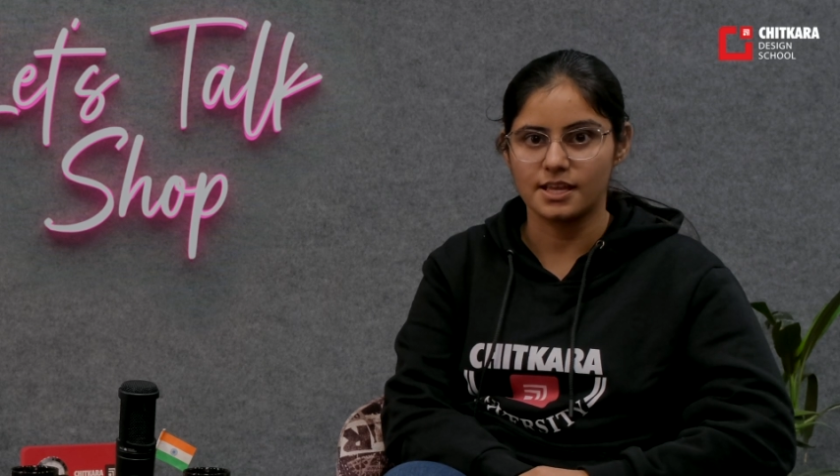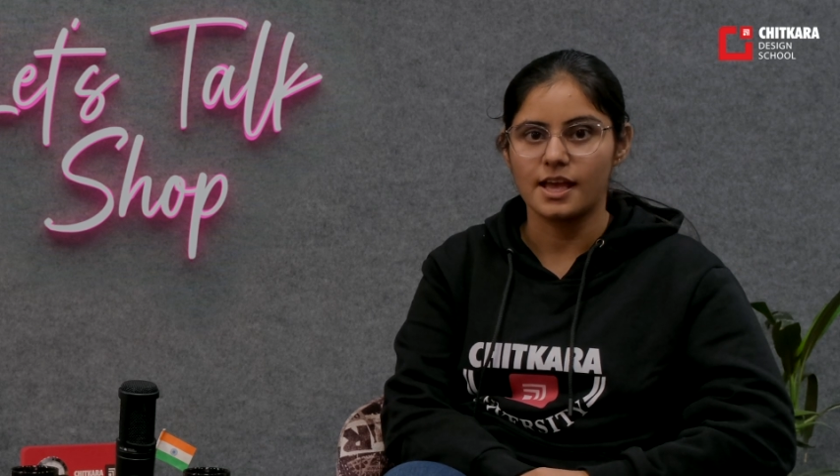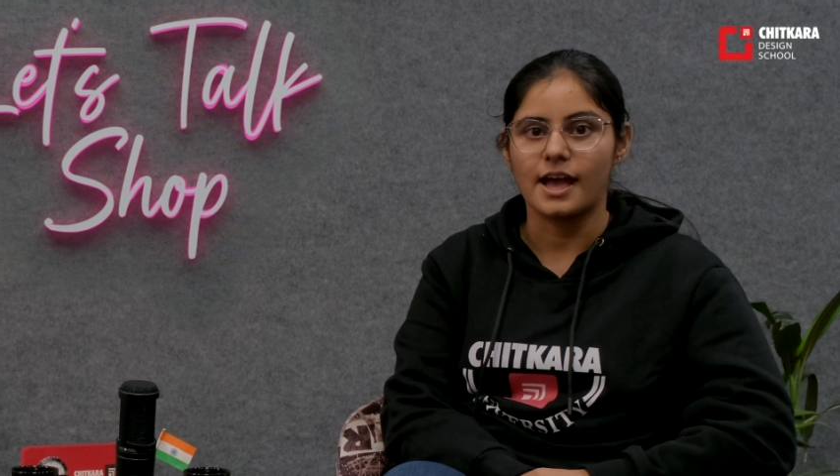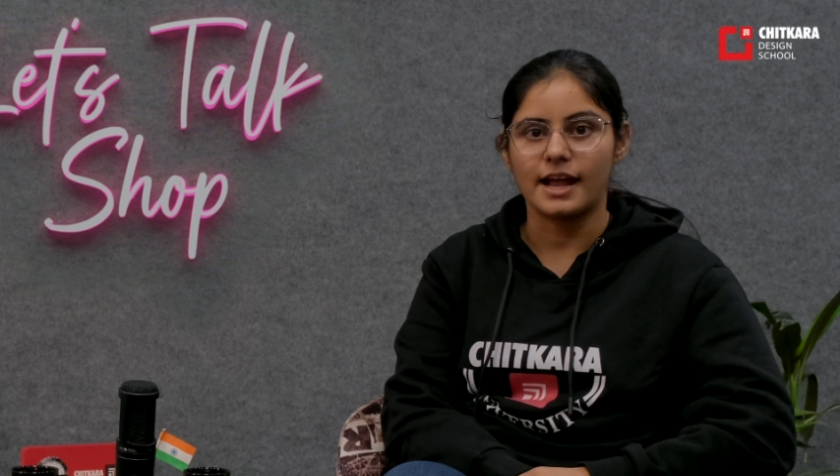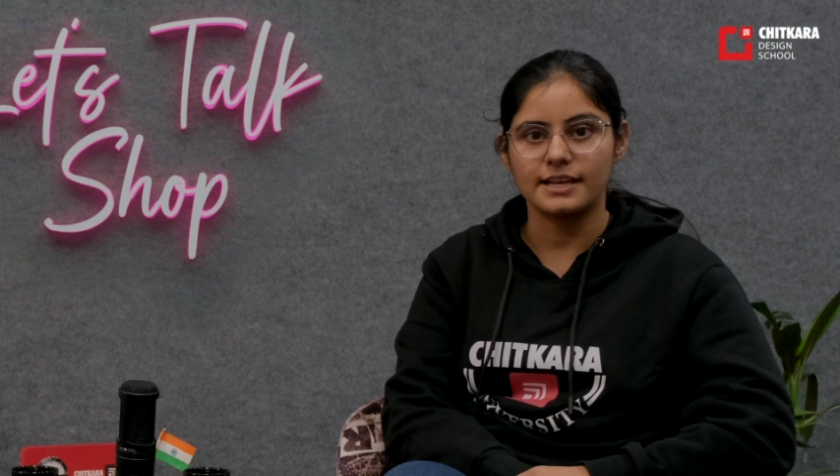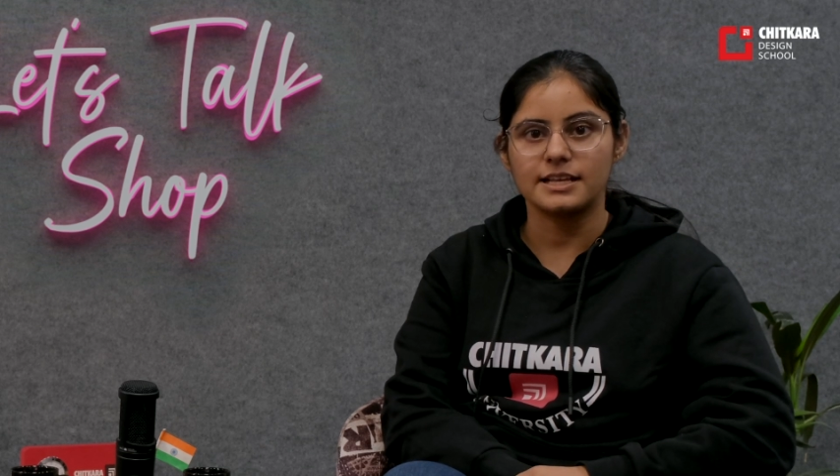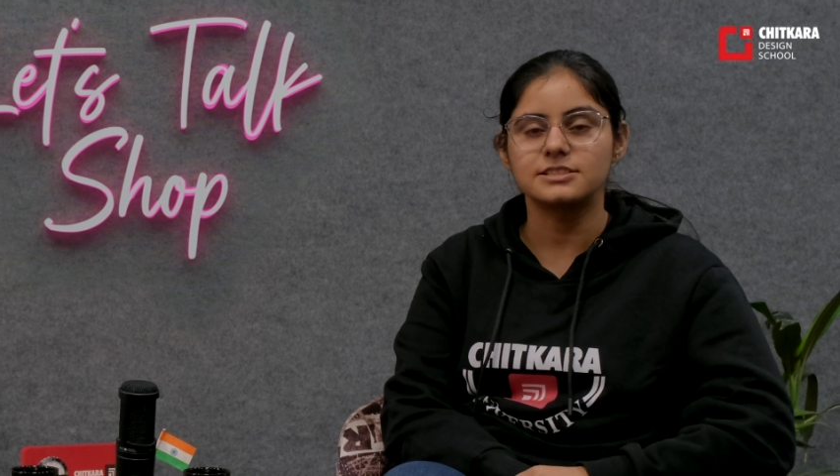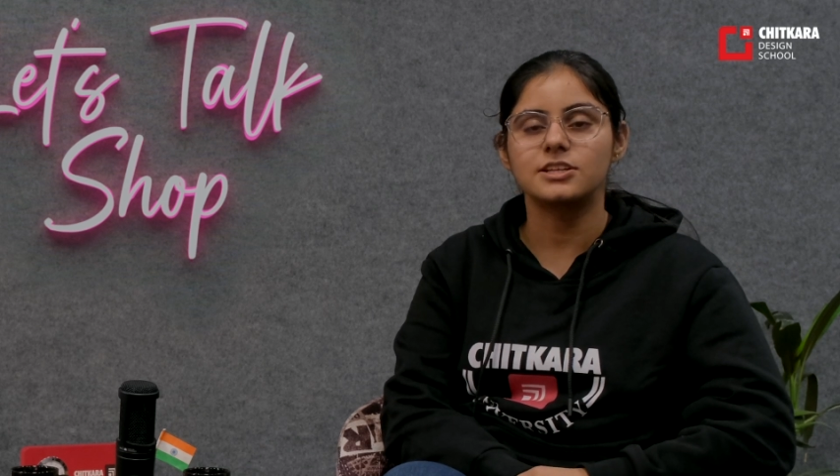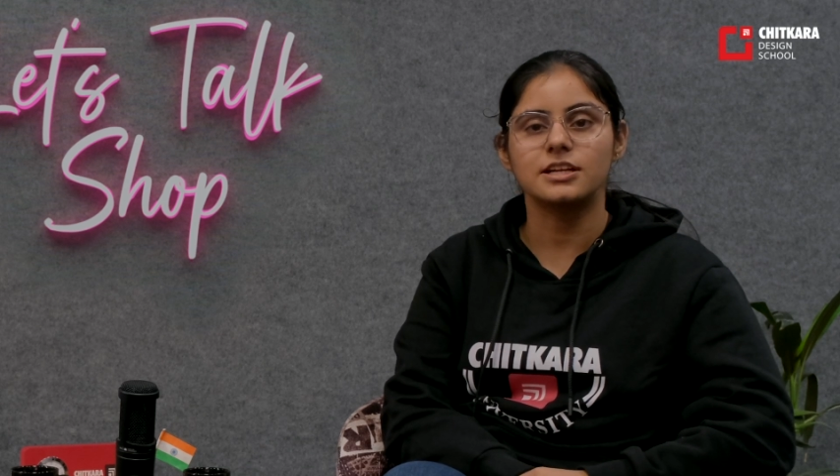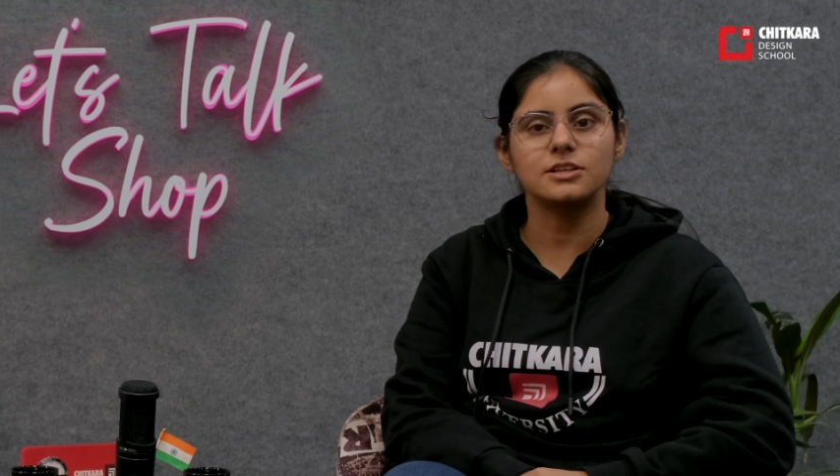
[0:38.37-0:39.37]
and has
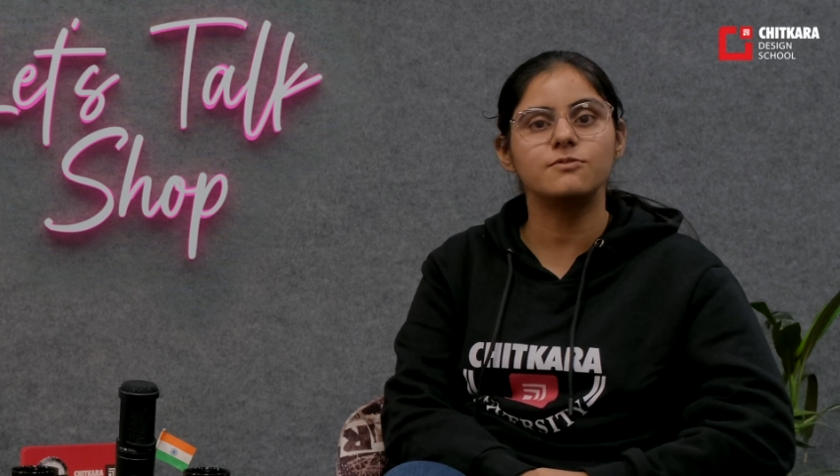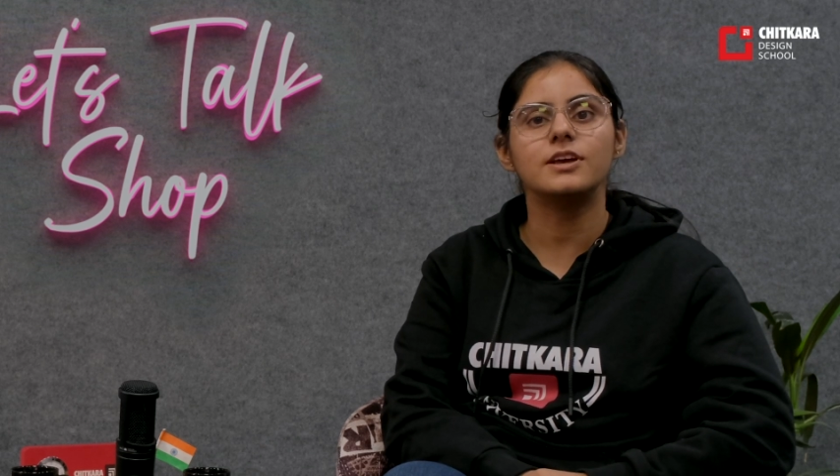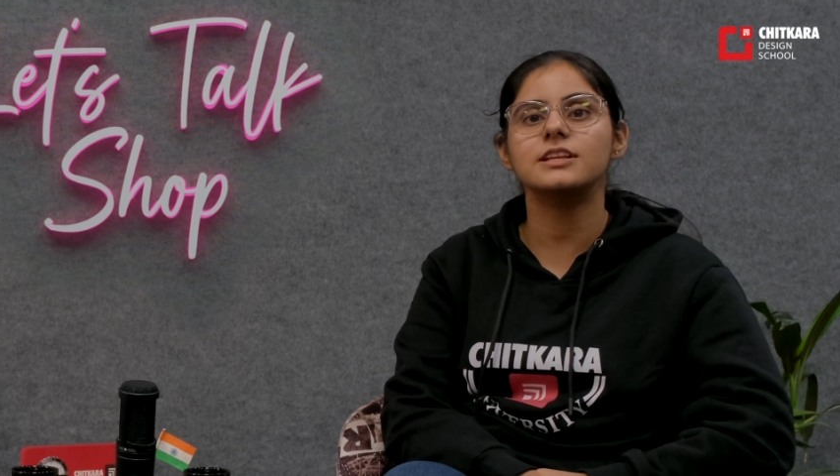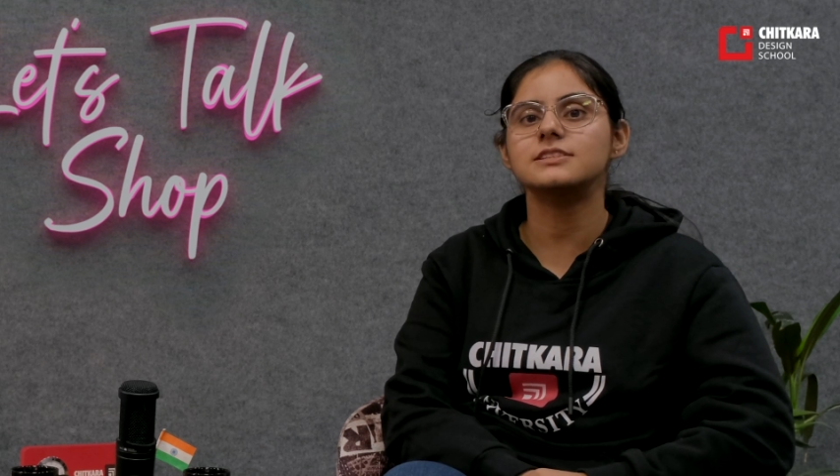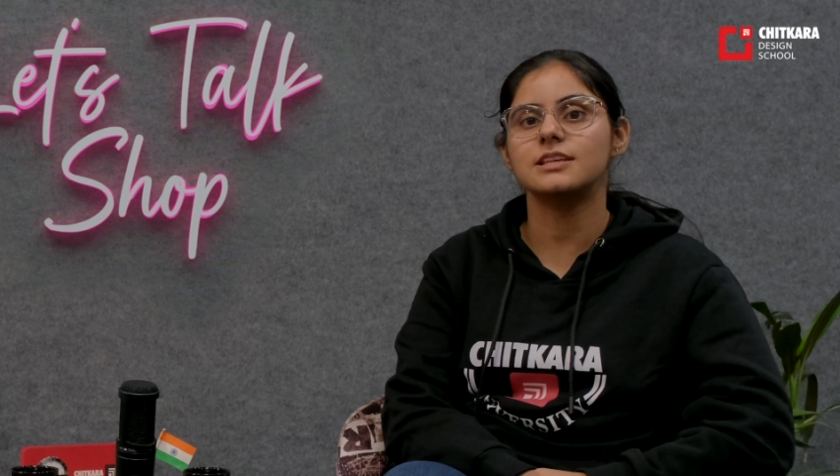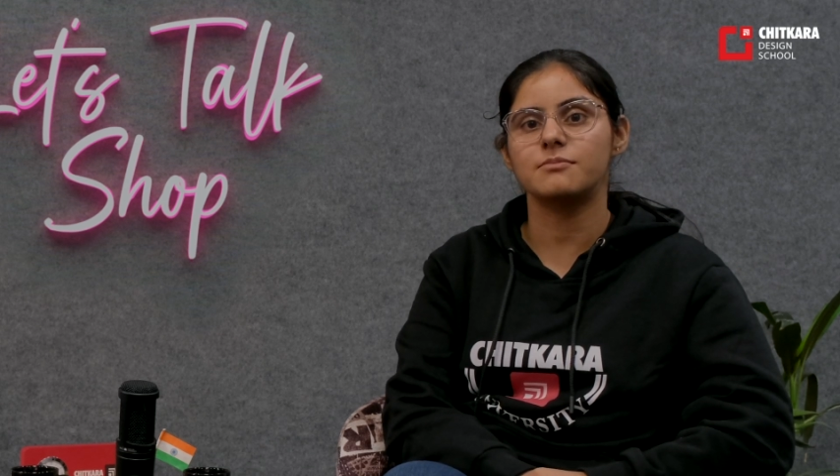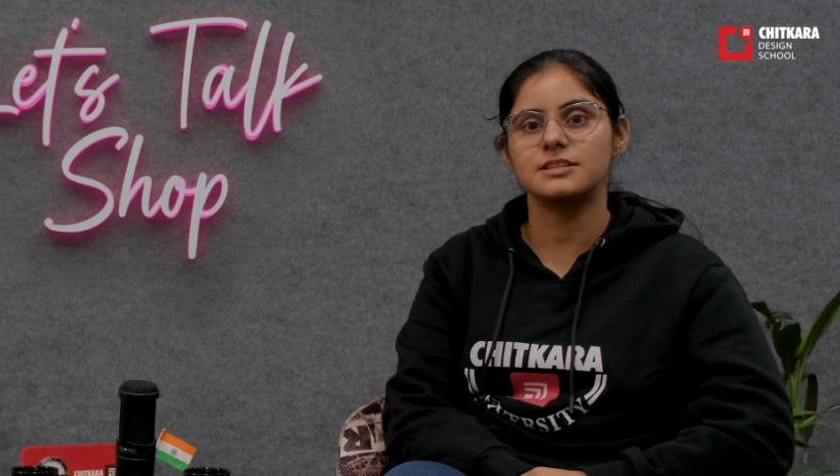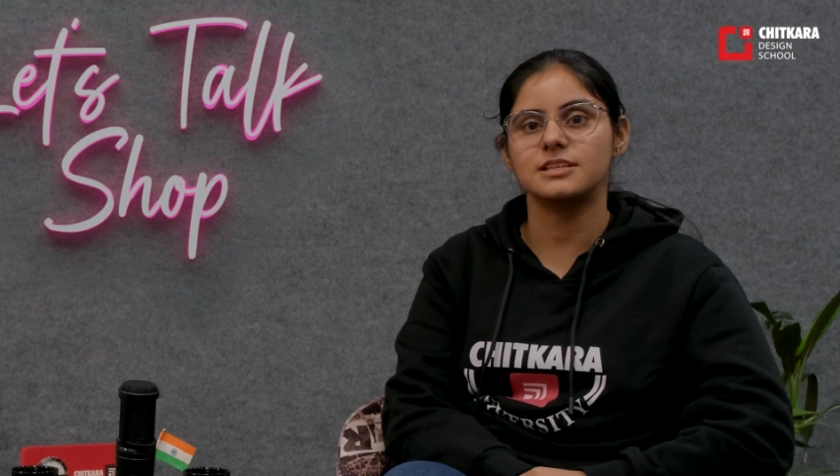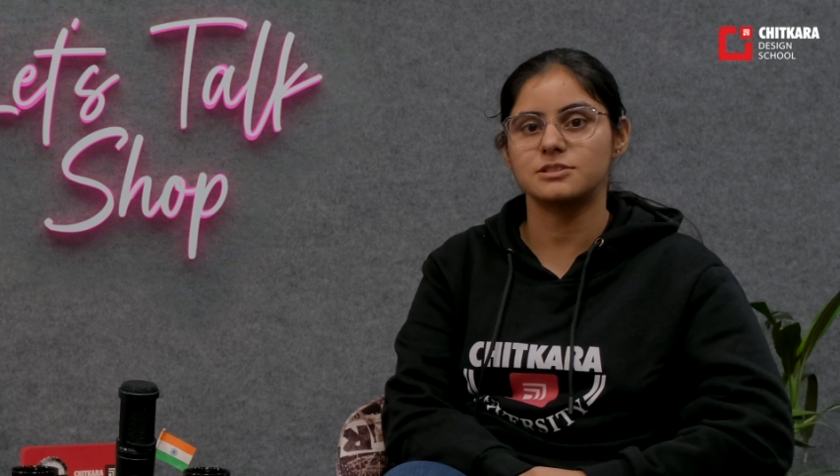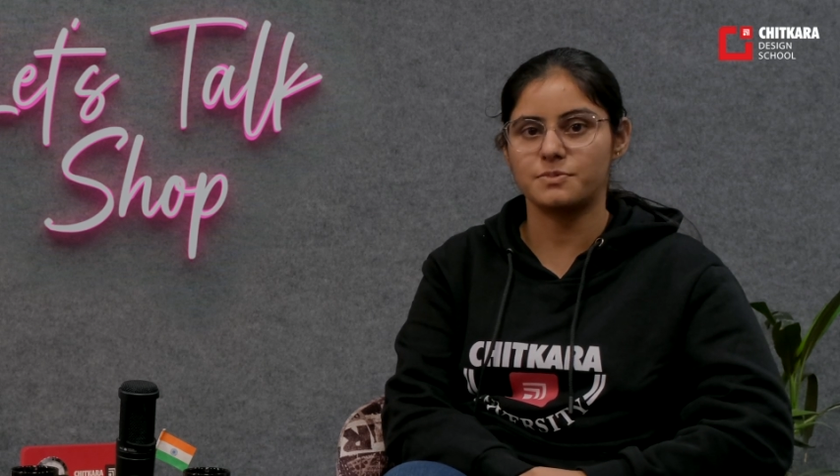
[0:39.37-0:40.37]
created various seamless
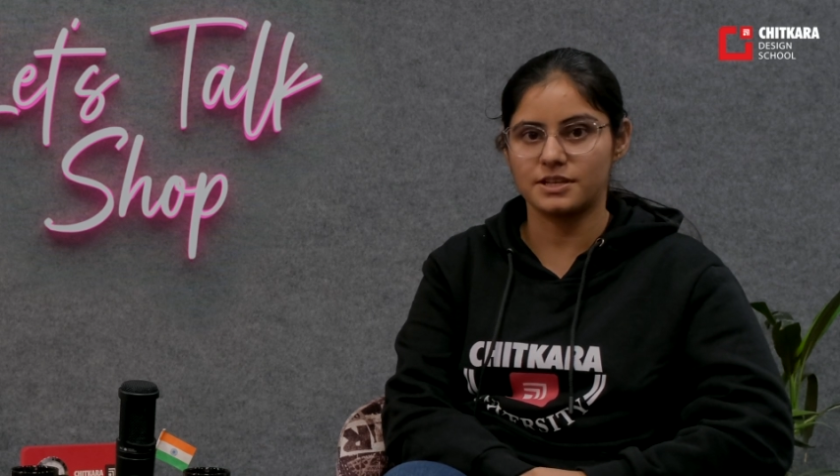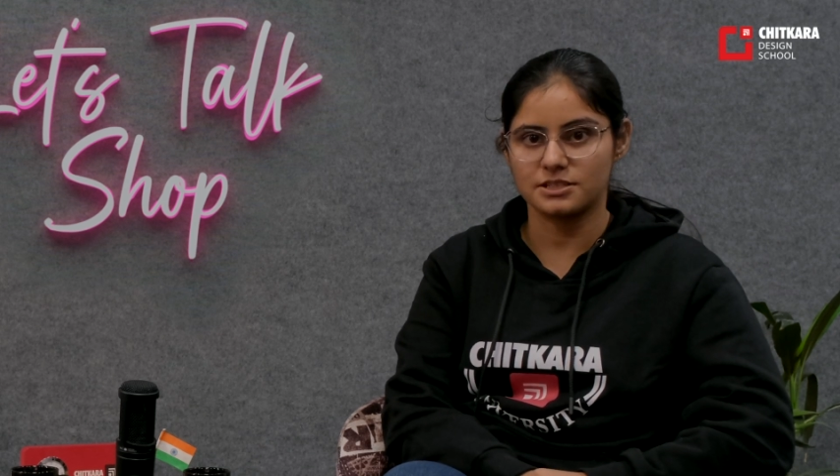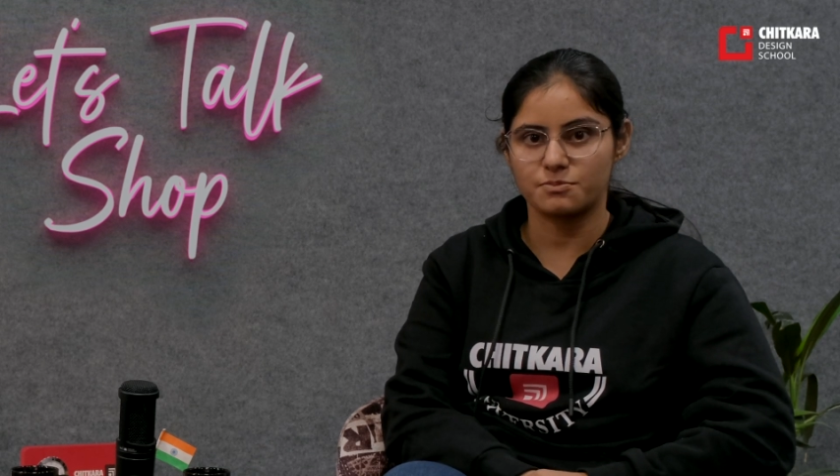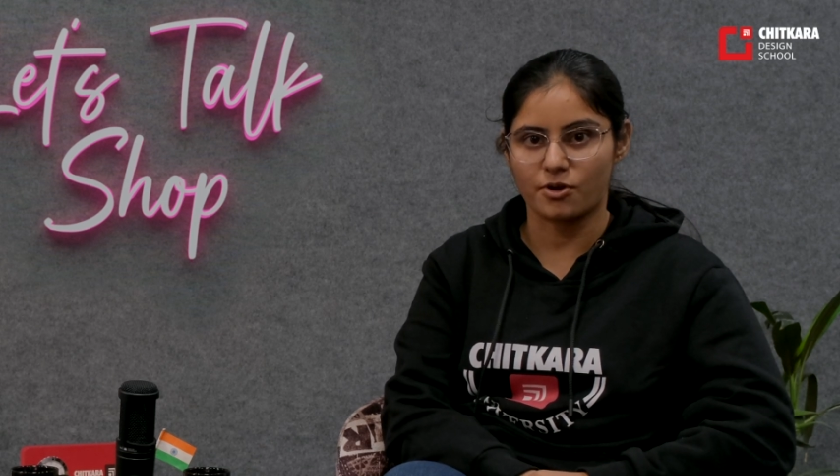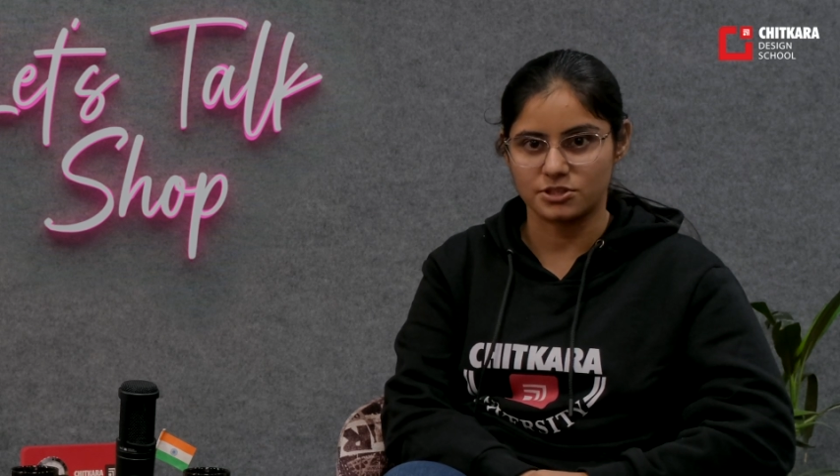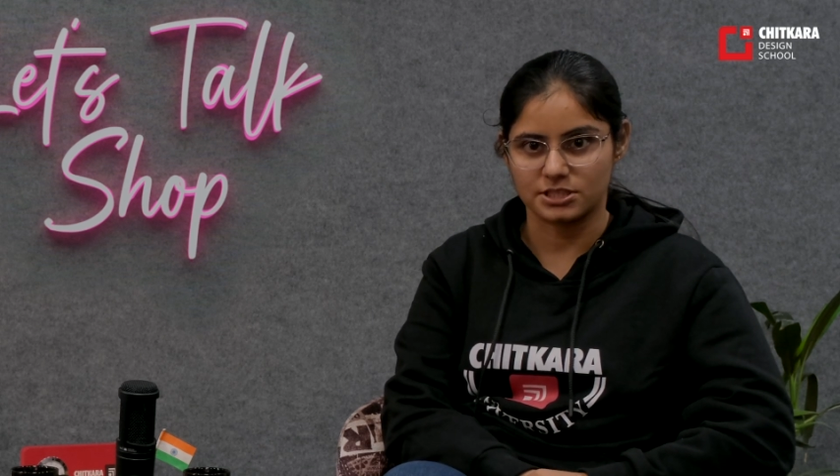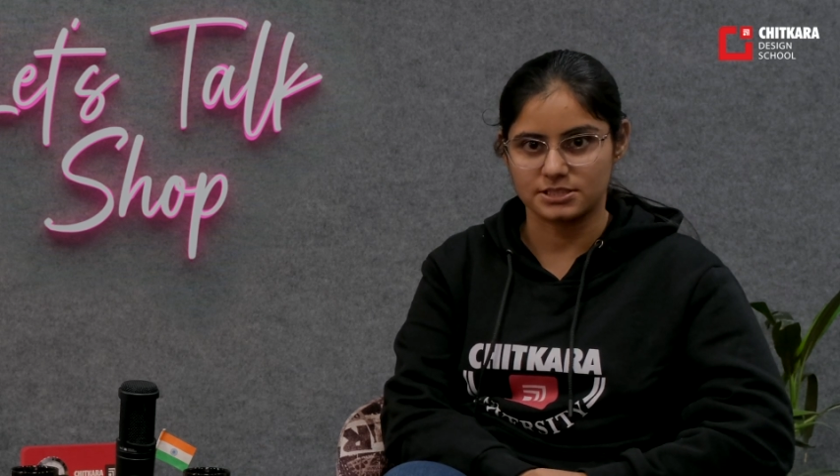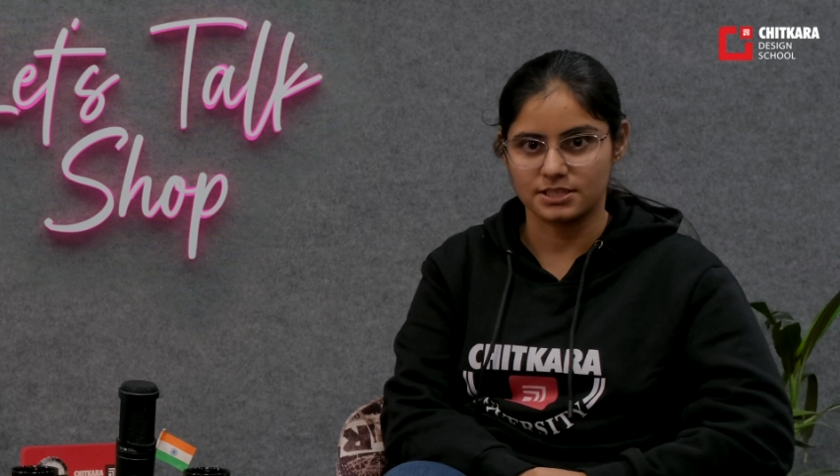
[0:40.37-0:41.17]
experience projects.